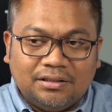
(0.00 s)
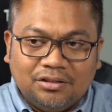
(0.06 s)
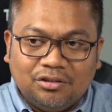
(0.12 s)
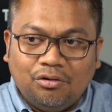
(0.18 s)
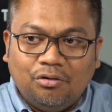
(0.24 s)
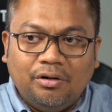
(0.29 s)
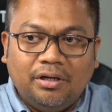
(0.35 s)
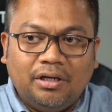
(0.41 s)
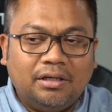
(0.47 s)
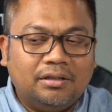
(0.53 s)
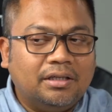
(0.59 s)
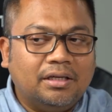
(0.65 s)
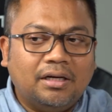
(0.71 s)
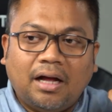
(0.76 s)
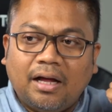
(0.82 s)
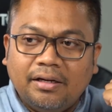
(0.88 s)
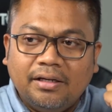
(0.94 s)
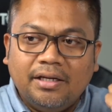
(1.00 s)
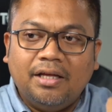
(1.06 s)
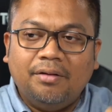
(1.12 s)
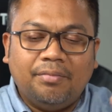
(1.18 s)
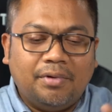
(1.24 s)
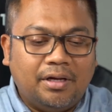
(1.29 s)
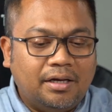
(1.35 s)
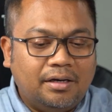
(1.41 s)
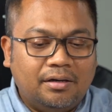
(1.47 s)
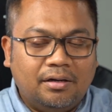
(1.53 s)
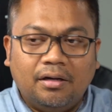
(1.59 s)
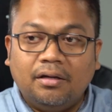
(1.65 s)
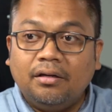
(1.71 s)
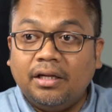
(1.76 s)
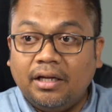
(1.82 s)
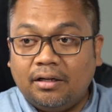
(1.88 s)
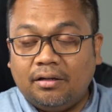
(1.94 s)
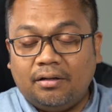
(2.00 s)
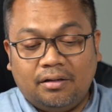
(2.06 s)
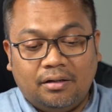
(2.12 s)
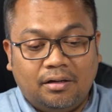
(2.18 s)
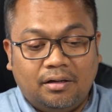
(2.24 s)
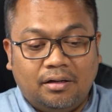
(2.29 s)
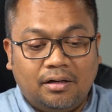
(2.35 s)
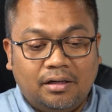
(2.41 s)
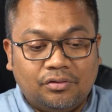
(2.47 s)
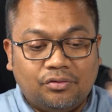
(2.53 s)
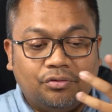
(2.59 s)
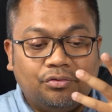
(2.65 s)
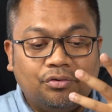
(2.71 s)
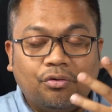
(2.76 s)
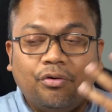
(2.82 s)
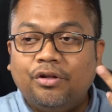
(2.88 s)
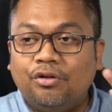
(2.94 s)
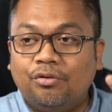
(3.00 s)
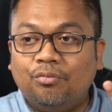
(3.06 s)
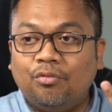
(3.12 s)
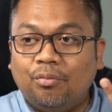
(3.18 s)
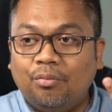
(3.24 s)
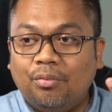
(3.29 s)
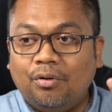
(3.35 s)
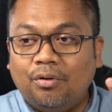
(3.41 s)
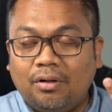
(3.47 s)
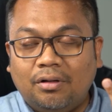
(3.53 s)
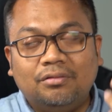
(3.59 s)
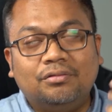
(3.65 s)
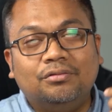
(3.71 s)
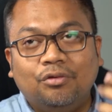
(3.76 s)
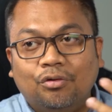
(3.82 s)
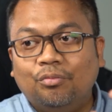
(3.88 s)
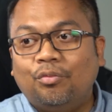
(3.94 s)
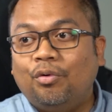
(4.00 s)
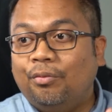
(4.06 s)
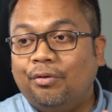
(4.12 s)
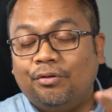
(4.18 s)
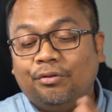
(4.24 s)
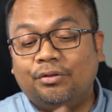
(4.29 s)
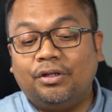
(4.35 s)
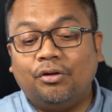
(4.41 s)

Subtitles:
is going. I think Anip and Nick is also going to mobile.